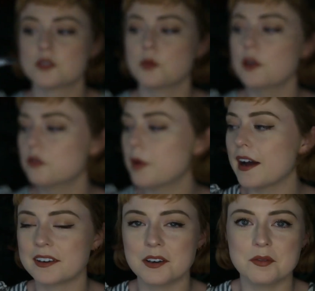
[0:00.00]
12
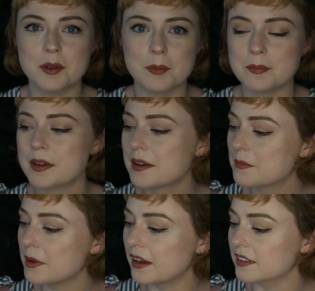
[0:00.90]
pack of them
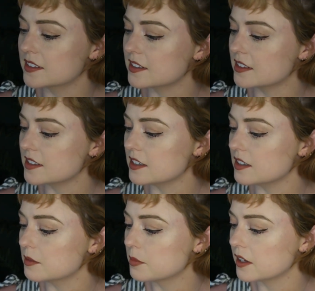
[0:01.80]
pen. This is
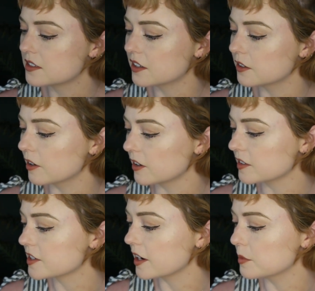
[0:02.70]
the Pentel
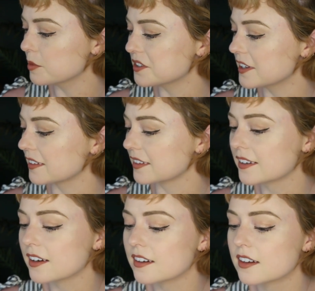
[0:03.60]
Arts Hybrid
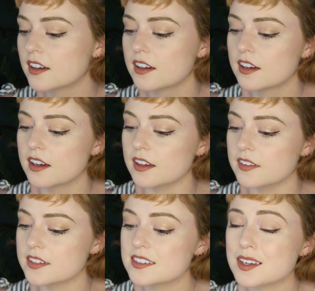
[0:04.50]
Technica
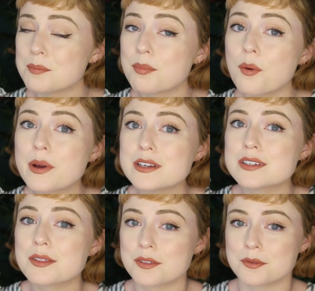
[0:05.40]
and this is a
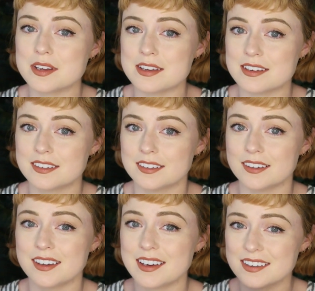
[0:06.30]
0.3,
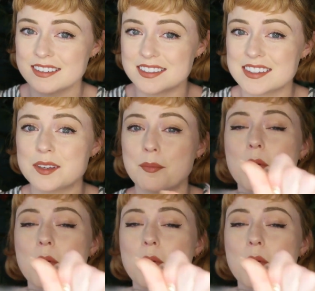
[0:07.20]
okay? This is a